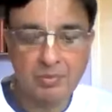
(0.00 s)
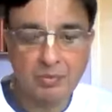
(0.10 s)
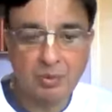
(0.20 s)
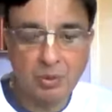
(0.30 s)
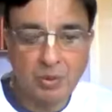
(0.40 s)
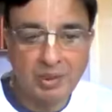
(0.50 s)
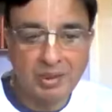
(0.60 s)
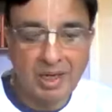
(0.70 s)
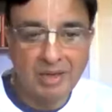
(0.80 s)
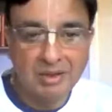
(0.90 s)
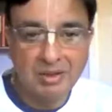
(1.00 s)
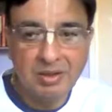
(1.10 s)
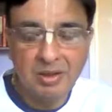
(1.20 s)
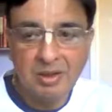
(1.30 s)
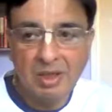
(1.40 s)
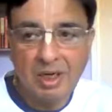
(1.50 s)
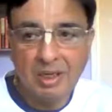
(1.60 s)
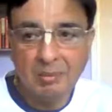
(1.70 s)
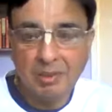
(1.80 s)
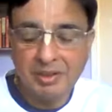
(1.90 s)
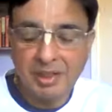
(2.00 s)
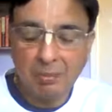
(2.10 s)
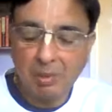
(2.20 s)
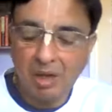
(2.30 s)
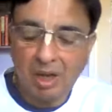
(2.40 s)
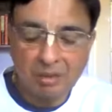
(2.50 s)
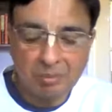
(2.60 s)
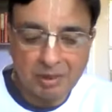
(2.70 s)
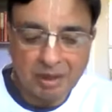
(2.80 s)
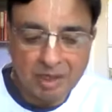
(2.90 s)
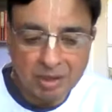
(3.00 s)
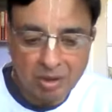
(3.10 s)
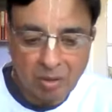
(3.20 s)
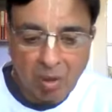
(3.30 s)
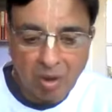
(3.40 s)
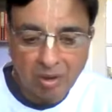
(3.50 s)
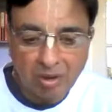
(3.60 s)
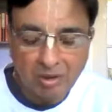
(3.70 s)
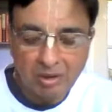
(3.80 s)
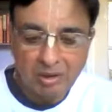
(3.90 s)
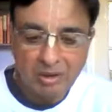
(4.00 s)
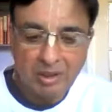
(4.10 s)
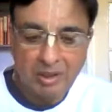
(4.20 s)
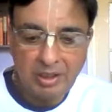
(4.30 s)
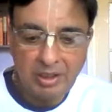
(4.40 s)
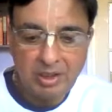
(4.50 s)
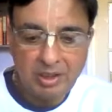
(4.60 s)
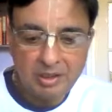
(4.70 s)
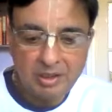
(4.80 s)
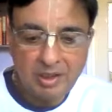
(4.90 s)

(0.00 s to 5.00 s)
for doing that. But yet Prahlad maintained strong in his